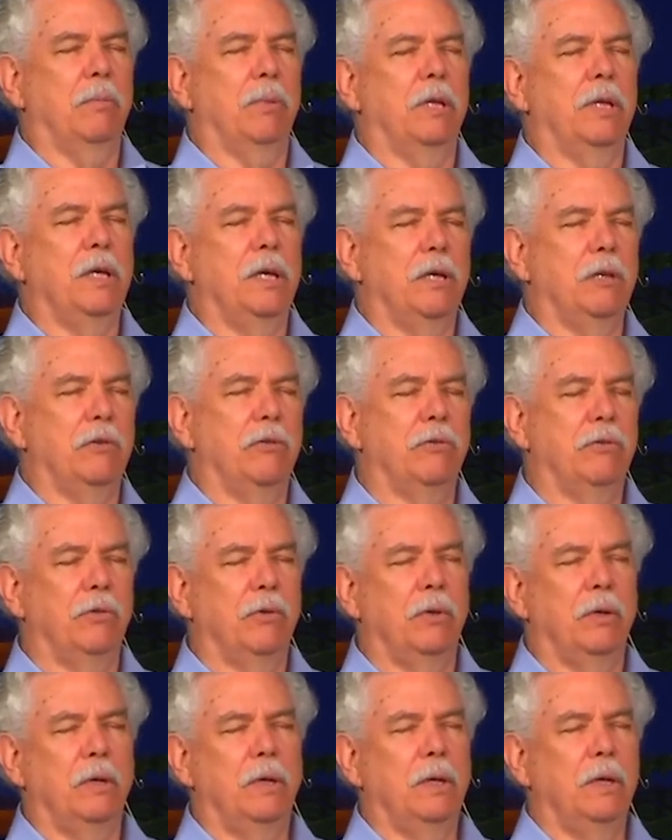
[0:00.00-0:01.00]
place
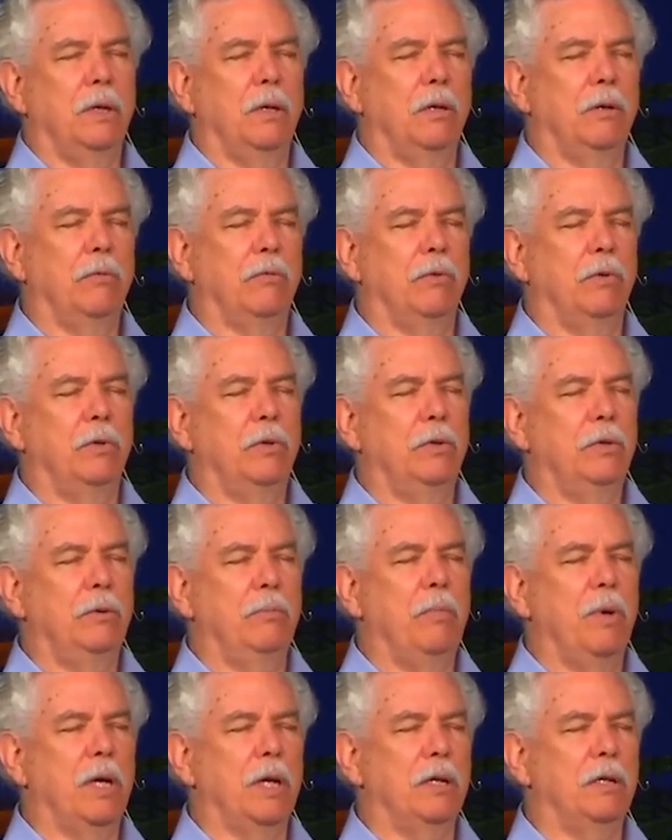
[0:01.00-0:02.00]
of good
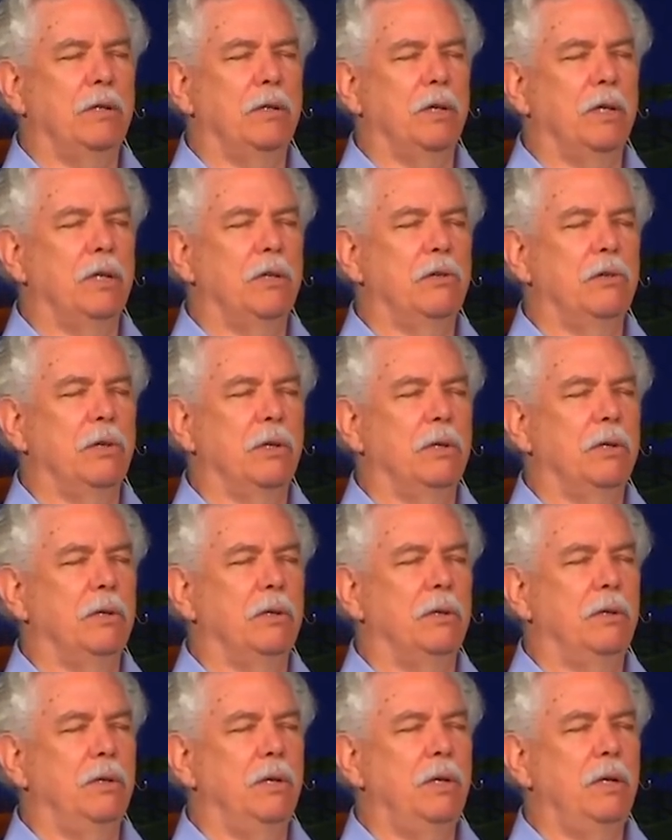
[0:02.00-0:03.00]
meditation,
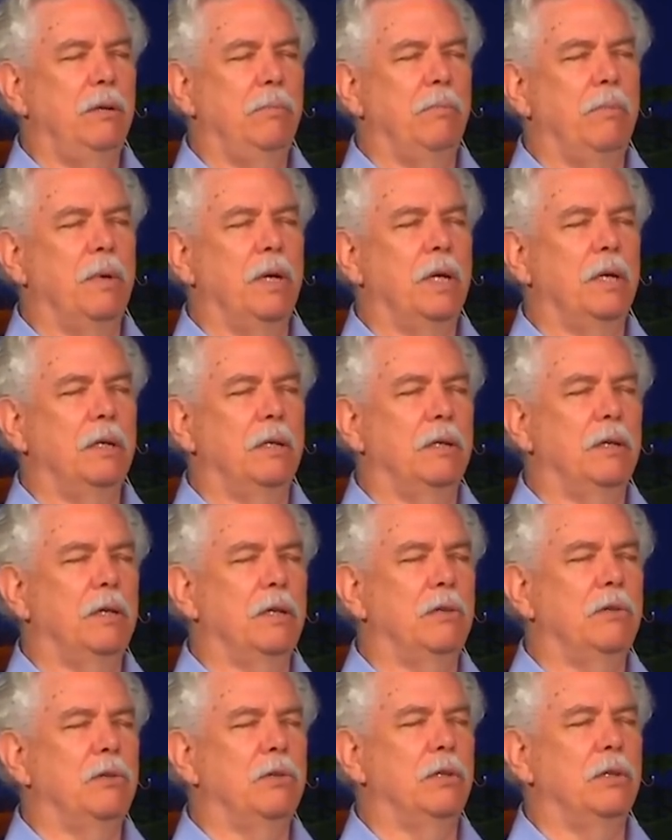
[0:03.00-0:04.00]
deep
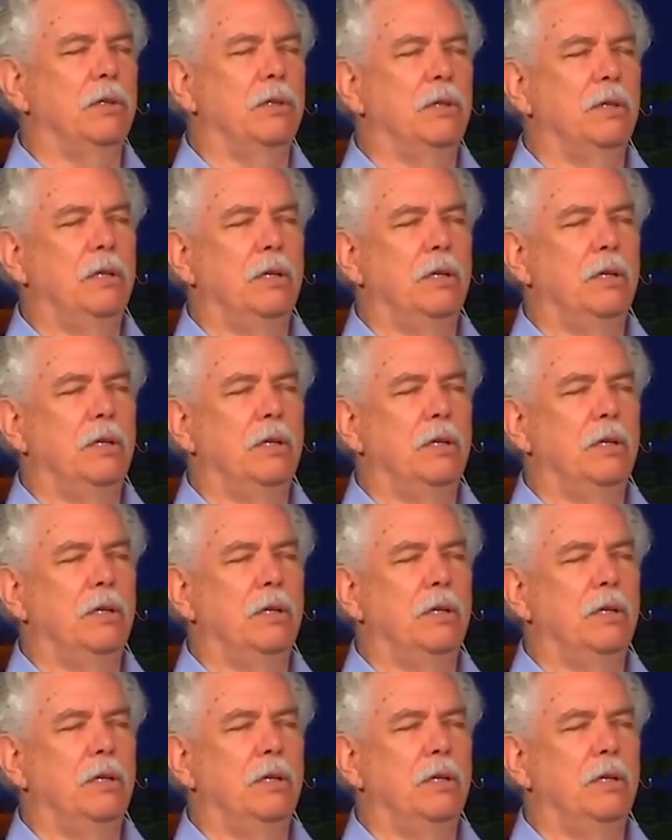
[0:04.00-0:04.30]
meditation.